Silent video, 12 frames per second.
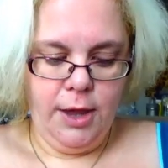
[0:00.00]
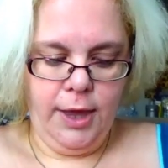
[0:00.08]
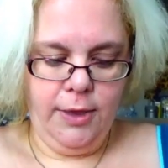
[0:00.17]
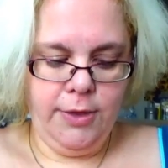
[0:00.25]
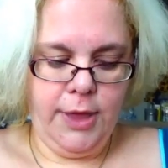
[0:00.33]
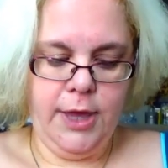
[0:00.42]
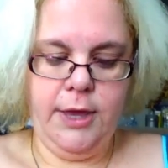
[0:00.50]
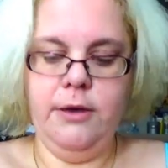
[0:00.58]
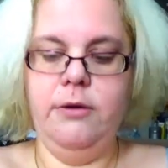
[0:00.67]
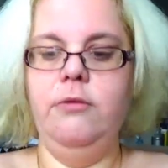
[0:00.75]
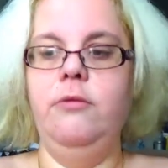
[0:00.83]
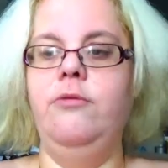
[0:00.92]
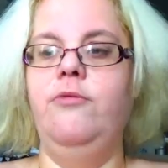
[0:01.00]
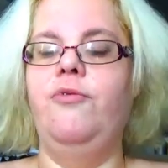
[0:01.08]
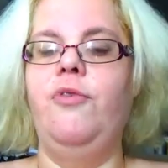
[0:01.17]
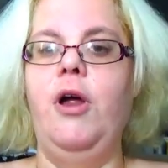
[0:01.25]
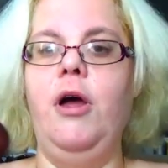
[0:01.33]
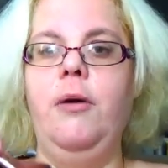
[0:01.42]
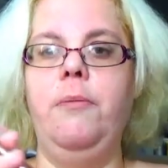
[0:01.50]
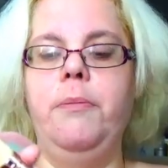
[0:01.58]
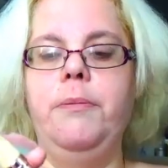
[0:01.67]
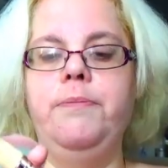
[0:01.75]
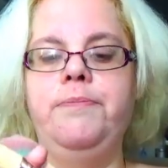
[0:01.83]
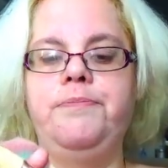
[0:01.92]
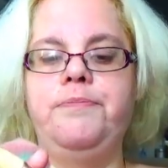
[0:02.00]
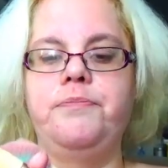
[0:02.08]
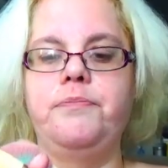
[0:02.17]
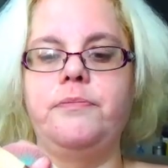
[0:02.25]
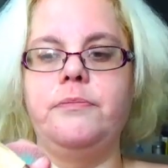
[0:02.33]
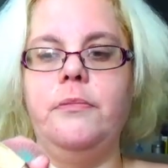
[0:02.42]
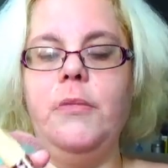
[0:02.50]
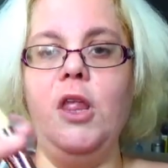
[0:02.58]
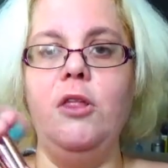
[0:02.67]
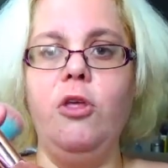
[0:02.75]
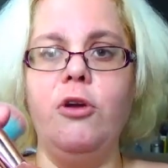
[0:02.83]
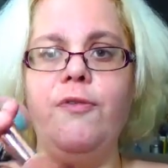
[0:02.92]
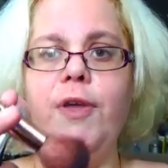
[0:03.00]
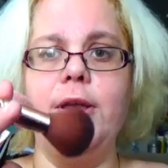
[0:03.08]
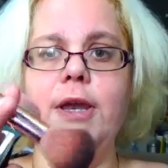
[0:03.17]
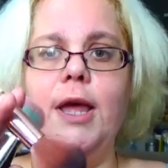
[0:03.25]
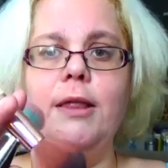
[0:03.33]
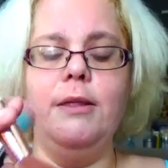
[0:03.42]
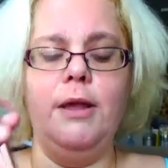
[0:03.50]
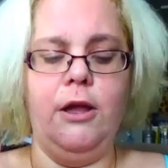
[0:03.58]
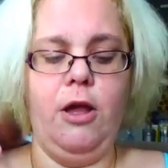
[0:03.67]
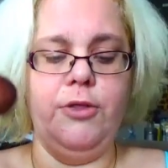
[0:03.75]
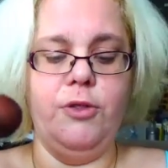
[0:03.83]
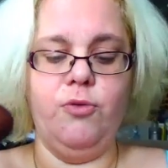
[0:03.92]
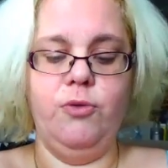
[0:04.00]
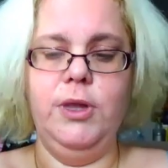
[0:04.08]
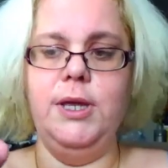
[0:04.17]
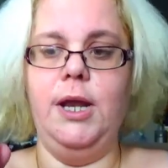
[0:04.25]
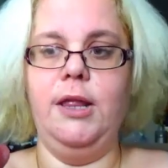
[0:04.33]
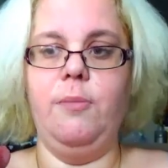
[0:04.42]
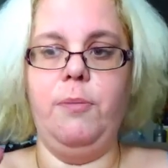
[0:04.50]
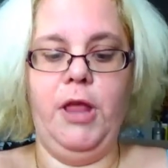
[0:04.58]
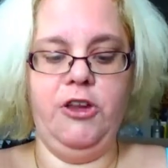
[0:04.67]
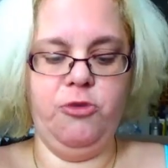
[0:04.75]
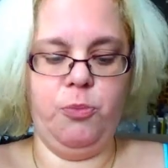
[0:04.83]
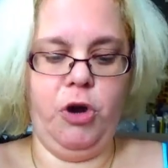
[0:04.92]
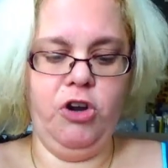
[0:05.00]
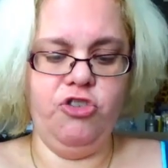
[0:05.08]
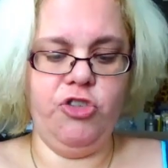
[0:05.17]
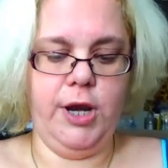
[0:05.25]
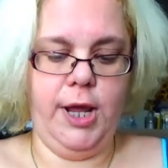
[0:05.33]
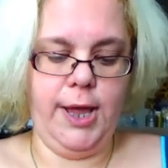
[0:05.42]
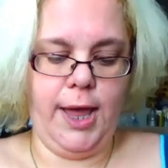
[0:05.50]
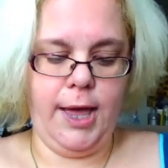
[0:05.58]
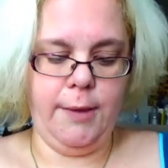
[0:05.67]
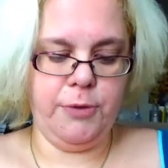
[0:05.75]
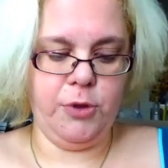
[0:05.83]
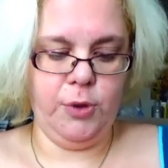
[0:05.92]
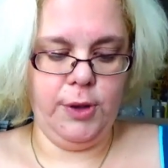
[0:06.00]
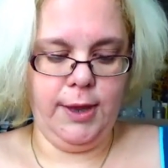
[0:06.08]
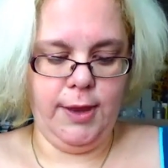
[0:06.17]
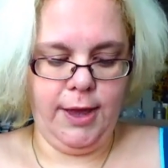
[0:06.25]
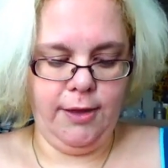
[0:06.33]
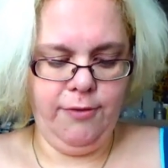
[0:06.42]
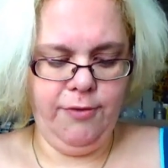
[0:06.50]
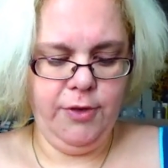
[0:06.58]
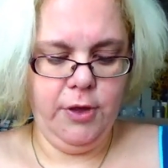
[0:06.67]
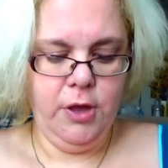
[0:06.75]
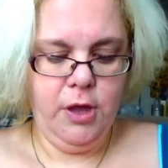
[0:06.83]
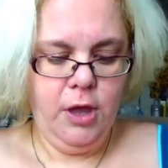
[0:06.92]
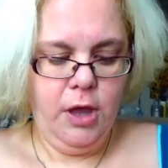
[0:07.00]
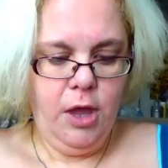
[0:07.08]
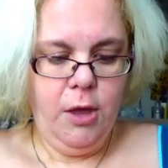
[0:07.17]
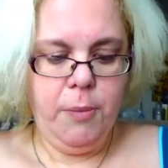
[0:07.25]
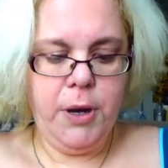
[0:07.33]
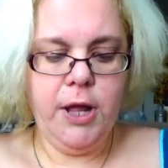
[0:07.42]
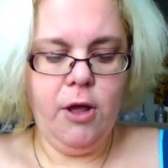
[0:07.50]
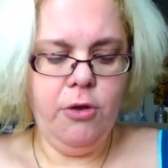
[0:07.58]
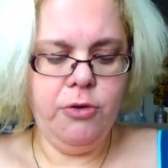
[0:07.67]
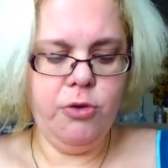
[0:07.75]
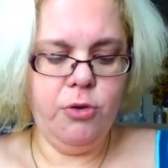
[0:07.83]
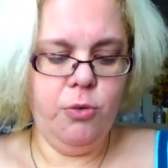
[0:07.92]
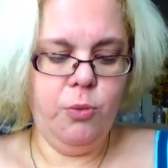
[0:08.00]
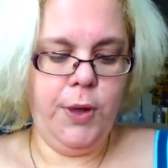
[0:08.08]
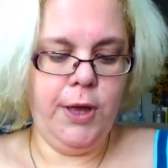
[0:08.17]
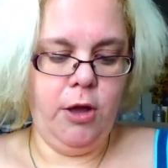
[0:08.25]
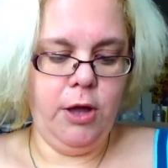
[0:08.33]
And then from Look Fantastic. I got this really nice blush brush that I absolutely love. But I also went